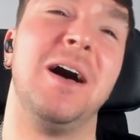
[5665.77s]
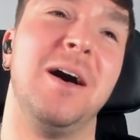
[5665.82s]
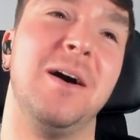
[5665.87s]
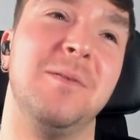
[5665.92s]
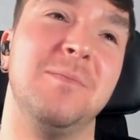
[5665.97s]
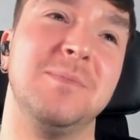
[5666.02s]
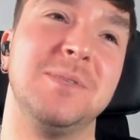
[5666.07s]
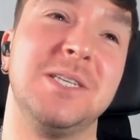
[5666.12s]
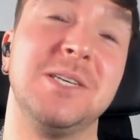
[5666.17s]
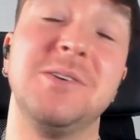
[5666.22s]

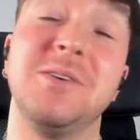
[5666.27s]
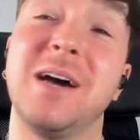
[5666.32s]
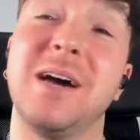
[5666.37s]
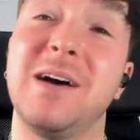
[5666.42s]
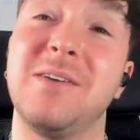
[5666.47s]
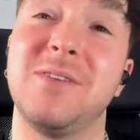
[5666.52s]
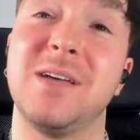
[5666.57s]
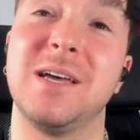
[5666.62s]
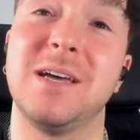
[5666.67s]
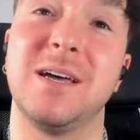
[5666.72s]
um, do you
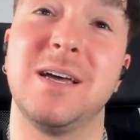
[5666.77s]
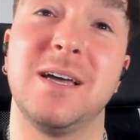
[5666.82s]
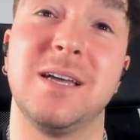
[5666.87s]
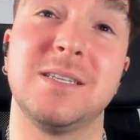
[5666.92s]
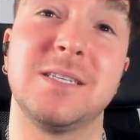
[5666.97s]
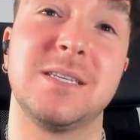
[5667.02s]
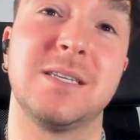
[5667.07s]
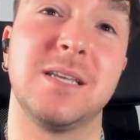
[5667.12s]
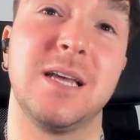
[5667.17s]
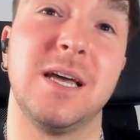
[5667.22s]
have a, a,
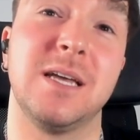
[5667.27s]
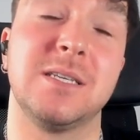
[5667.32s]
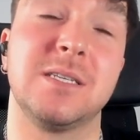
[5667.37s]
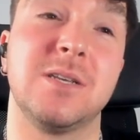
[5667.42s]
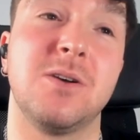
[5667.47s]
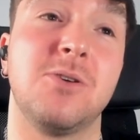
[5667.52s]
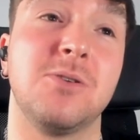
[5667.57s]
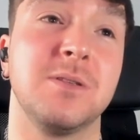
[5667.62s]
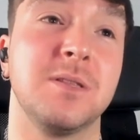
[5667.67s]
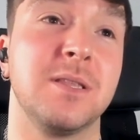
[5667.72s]
a
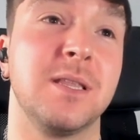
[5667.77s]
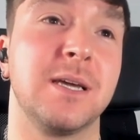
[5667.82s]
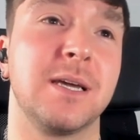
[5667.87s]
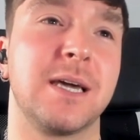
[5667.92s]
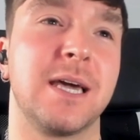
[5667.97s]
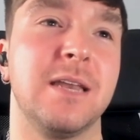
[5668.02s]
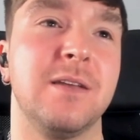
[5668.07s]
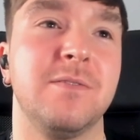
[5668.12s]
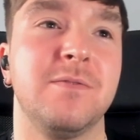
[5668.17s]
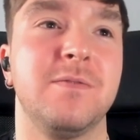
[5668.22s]
song that
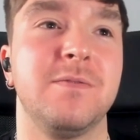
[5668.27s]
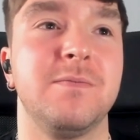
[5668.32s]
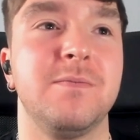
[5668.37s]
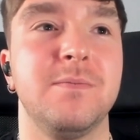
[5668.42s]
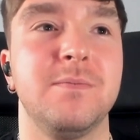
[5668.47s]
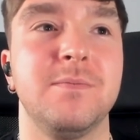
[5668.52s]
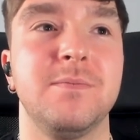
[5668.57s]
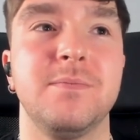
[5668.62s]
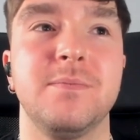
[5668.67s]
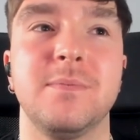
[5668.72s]
kind of
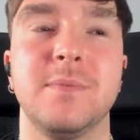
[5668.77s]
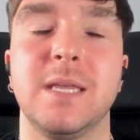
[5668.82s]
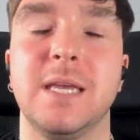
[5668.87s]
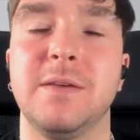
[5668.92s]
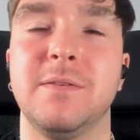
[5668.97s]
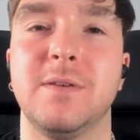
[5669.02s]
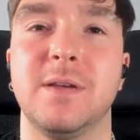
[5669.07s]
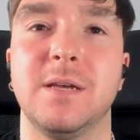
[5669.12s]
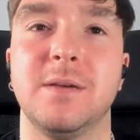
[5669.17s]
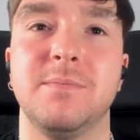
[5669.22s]

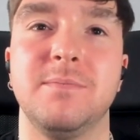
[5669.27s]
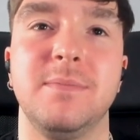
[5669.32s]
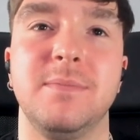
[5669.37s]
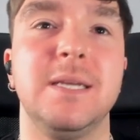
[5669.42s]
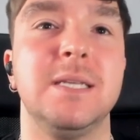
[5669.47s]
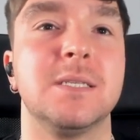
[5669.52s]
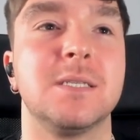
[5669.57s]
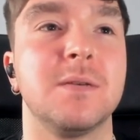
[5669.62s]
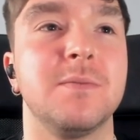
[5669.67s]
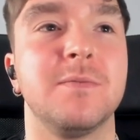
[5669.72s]
either
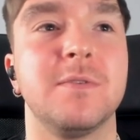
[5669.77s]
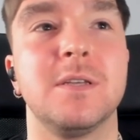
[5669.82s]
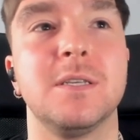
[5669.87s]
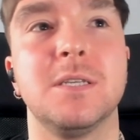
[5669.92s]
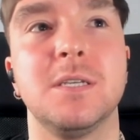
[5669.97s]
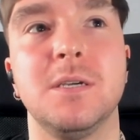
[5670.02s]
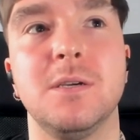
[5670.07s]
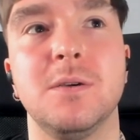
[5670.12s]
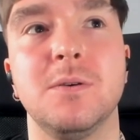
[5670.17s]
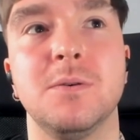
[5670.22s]
means something
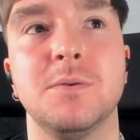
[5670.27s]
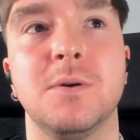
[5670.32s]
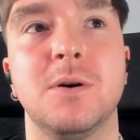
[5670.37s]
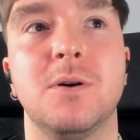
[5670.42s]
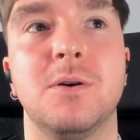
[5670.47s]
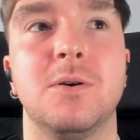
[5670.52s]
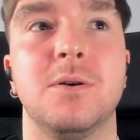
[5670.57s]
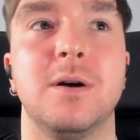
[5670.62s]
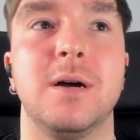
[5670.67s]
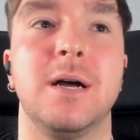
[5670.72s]
to you
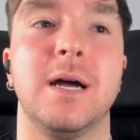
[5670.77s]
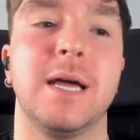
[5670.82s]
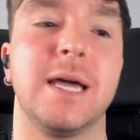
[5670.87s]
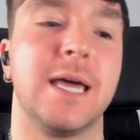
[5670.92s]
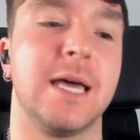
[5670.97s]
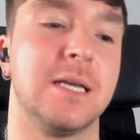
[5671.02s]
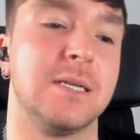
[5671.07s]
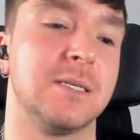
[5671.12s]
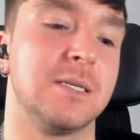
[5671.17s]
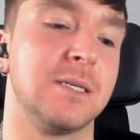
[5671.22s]
or I
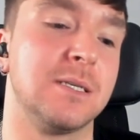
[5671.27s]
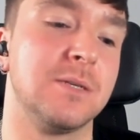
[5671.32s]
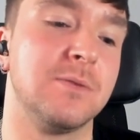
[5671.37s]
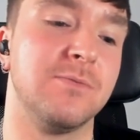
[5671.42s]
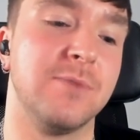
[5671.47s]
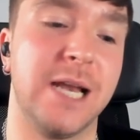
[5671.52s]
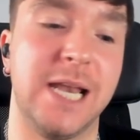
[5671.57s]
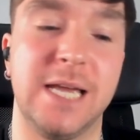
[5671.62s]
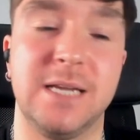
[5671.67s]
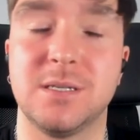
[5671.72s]
guess
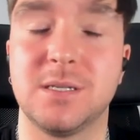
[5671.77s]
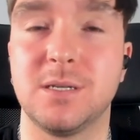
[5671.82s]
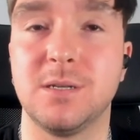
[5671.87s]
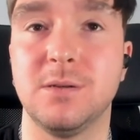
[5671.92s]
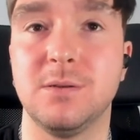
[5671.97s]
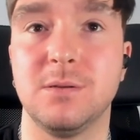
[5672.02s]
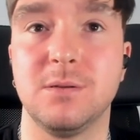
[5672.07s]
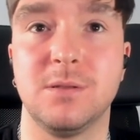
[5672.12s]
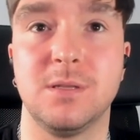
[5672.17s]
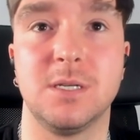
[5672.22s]
relates
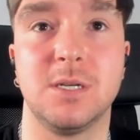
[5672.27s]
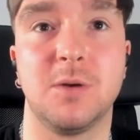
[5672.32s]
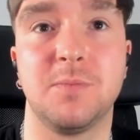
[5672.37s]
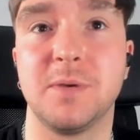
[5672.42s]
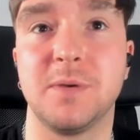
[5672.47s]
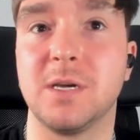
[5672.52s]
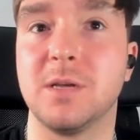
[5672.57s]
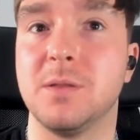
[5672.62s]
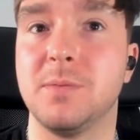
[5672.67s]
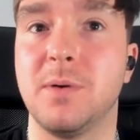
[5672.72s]
to the
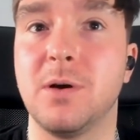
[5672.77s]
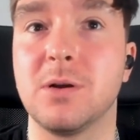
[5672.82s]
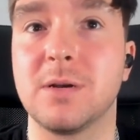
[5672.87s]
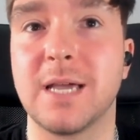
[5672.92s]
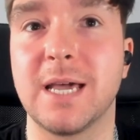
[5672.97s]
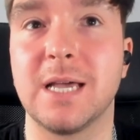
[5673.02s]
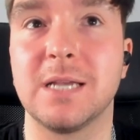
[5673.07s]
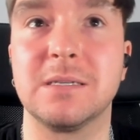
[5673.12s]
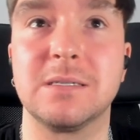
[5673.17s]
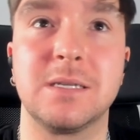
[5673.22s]
topic of the
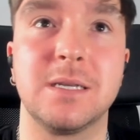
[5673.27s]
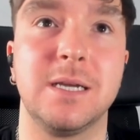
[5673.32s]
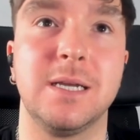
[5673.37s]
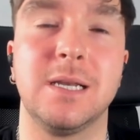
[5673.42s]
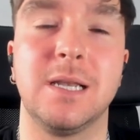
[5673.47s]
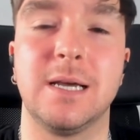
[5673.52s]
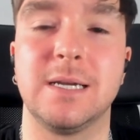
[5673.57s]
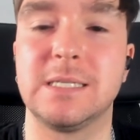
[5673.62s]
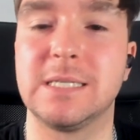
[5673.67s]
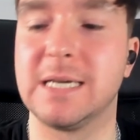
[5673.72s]
podcast that you'd
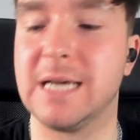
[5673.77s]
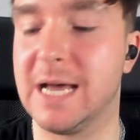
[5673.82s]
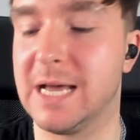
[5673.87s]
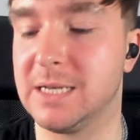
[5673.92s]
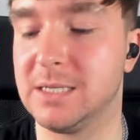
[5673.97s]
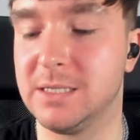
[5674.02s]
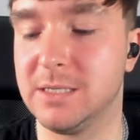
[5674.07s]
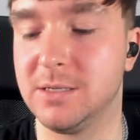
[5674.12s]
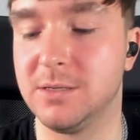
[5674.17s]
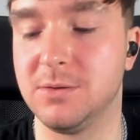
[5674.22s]
like to
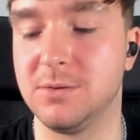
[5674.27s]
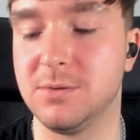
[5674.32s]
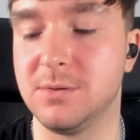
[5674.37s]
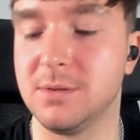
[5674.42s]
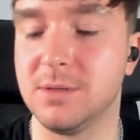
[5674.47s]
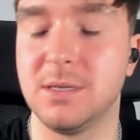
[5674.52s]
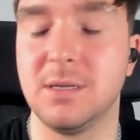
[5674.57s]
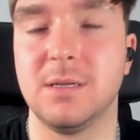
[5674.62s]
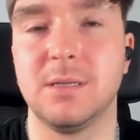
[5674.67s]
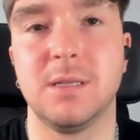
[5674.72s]
add to
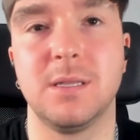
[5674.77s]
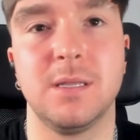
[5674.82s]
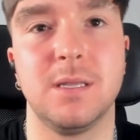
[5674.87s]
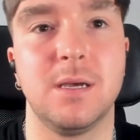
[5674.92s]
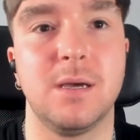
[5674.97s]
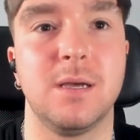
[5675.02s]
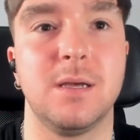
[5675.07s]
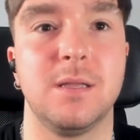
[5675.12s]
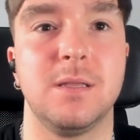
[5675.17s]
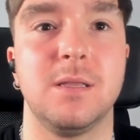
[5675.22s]

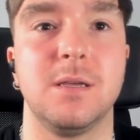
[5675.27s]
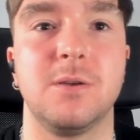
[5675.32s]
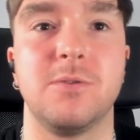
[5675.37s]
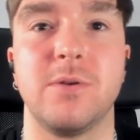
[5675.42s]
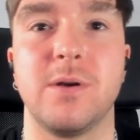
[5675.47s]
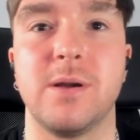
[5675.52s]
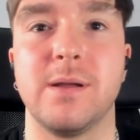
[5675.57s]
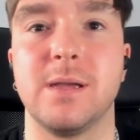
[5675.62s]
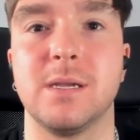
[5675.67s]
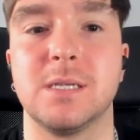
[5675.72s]
the the
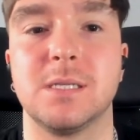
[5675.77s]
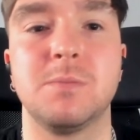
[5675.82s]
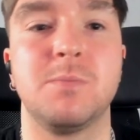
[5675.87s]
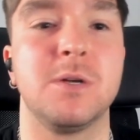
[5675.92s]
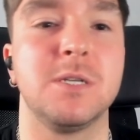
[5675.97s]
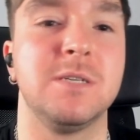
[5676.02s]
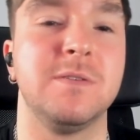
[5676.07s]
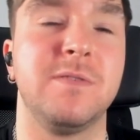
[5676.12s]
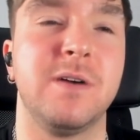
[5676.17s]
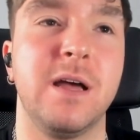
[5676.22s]
growing
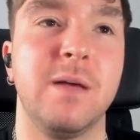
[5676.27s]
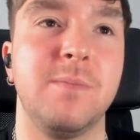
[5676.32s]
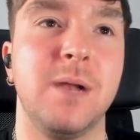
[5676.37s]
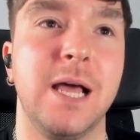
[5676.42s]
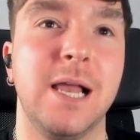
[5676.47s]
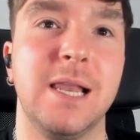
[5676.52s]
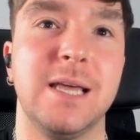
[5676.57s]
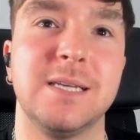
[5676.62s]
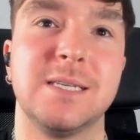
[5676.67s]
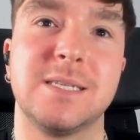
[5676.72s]
Spotify
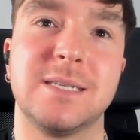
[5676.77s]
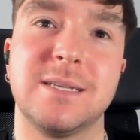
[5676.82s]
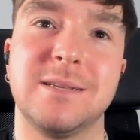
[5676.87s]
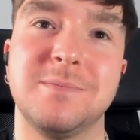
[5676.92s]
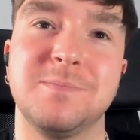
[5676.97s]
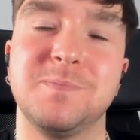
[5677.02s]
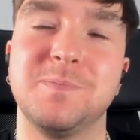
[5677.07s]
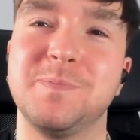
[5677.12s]
playlist?